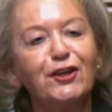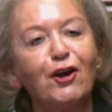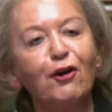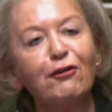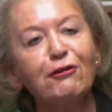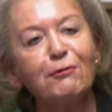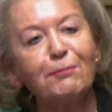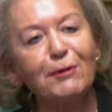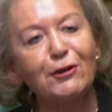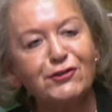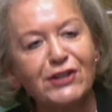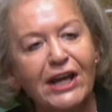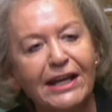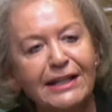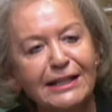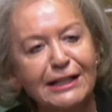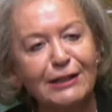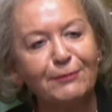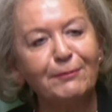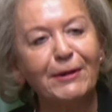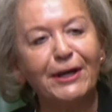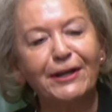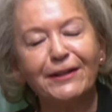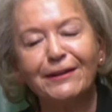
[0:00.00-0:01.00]
The Honourable
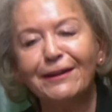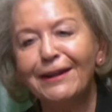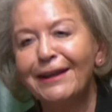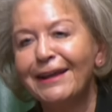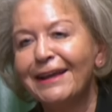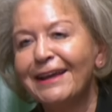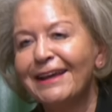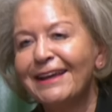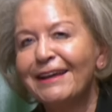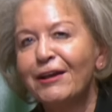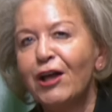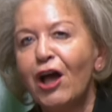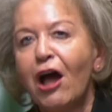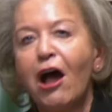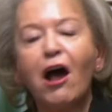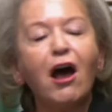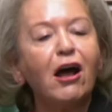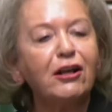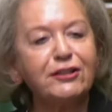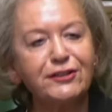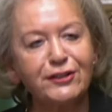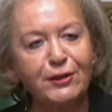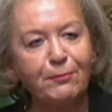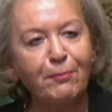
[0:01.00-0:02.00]
Gentleman
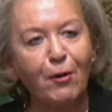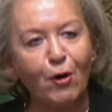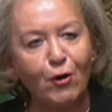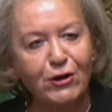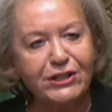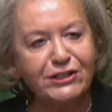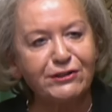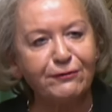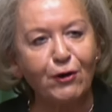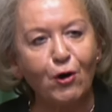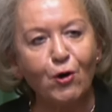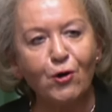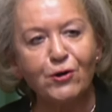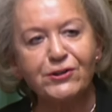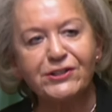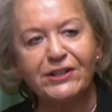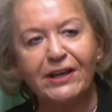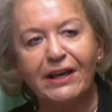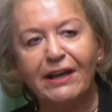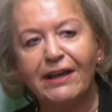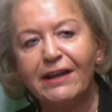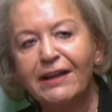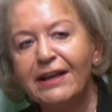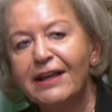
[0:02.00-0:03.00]
asks a point of
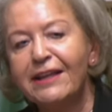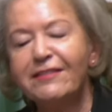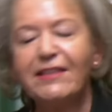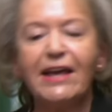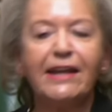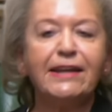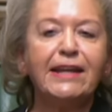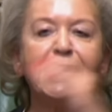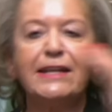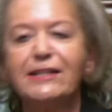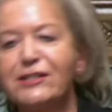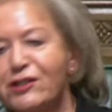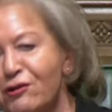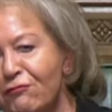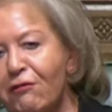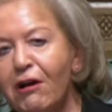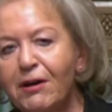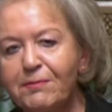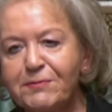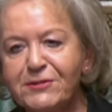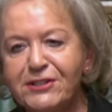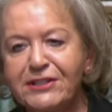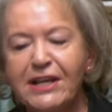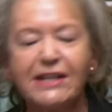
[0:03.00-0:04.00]
order, then
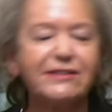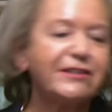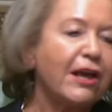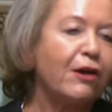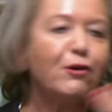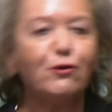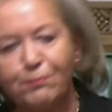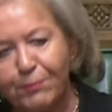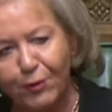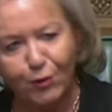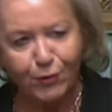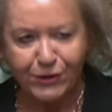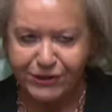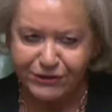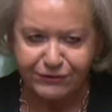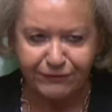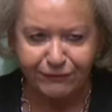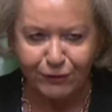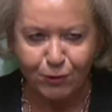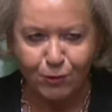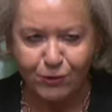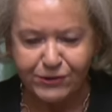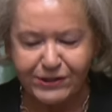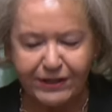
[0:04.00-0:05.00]
interrupts his own point
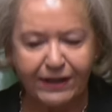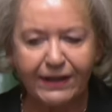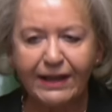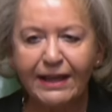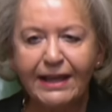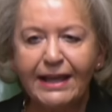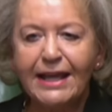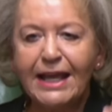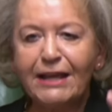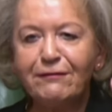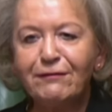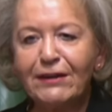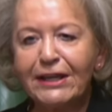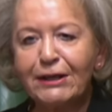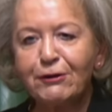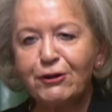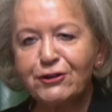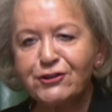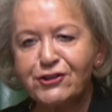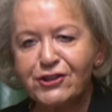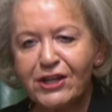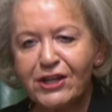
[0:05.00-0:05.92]
of order. If he would